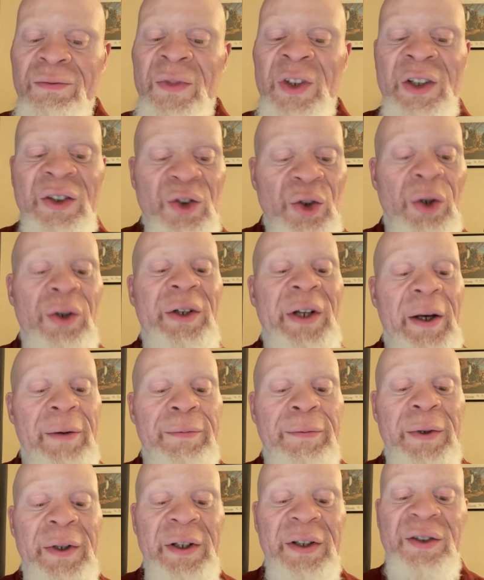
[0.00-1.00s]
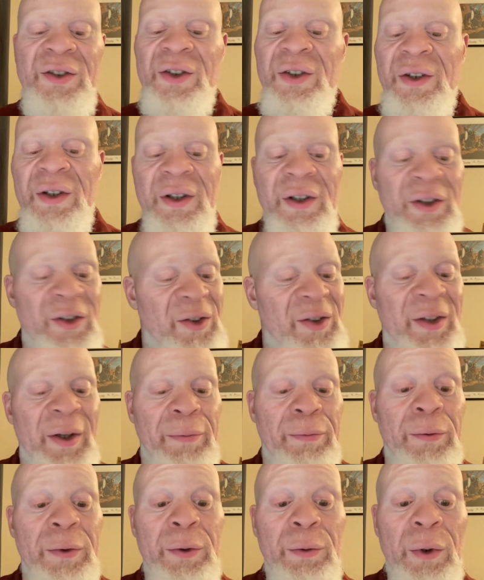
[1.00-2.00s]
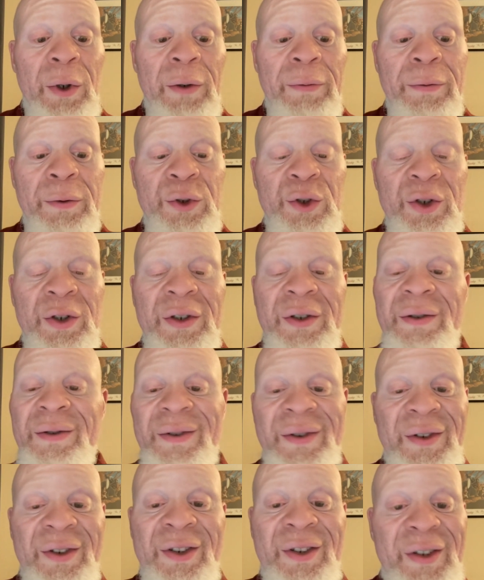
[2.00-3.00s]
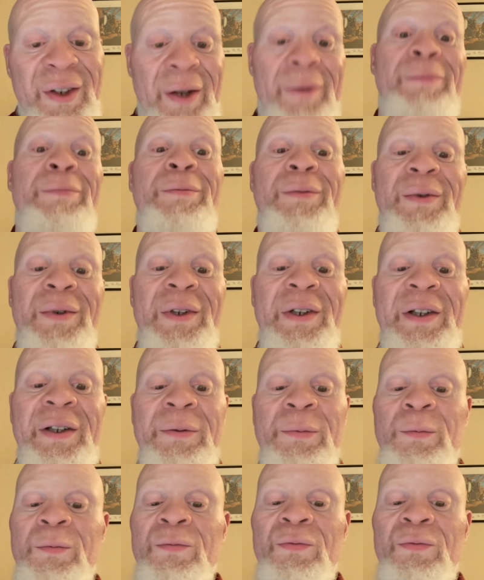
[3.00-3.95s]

it's on Netflix. It's definitely worth it. It's definitely